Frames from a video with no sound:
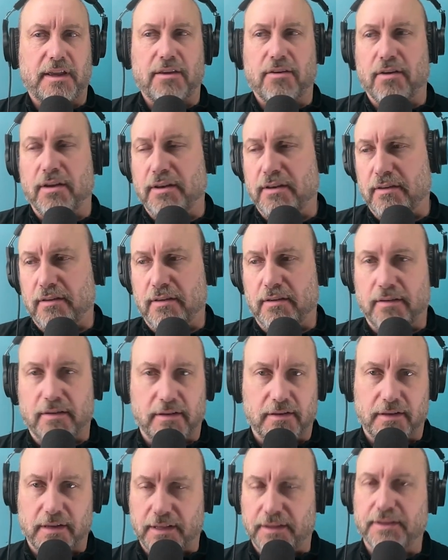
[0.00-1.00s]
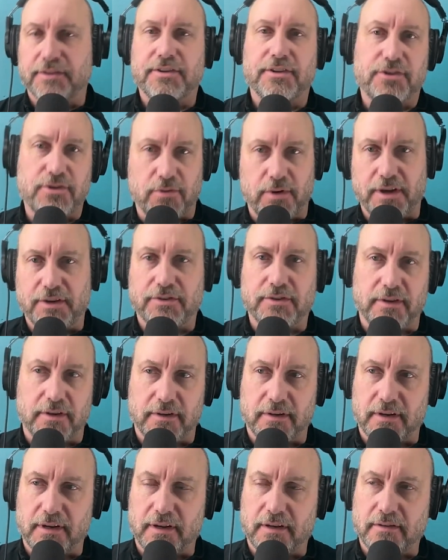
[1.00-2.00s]
you're in this
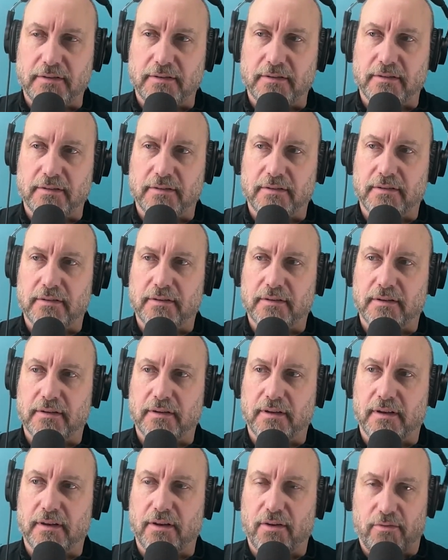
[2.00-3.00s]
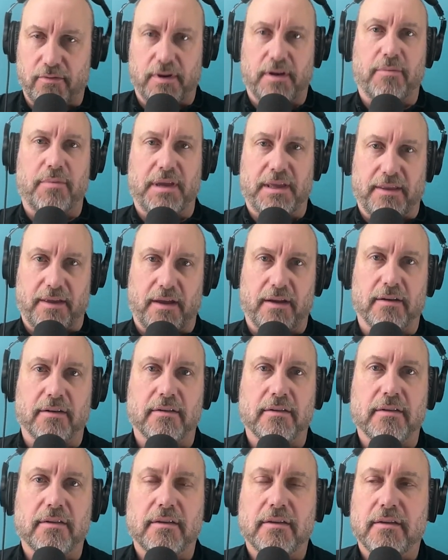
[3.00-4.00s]
situation and you don't want to be
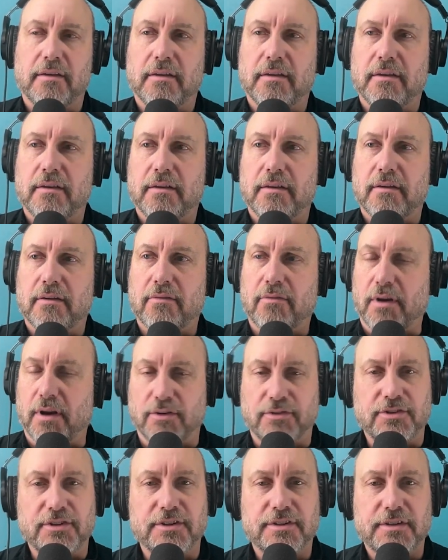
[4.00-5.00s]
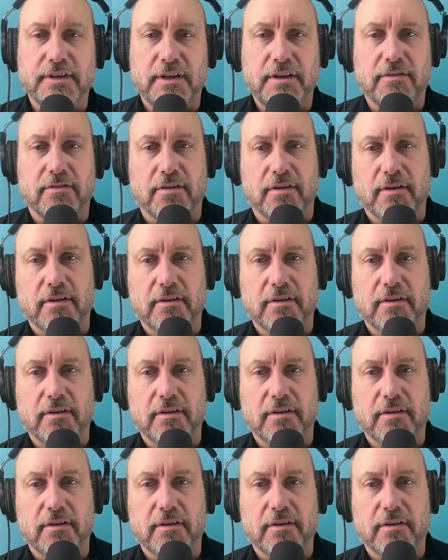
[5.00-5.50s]
there. Why don't you just leave?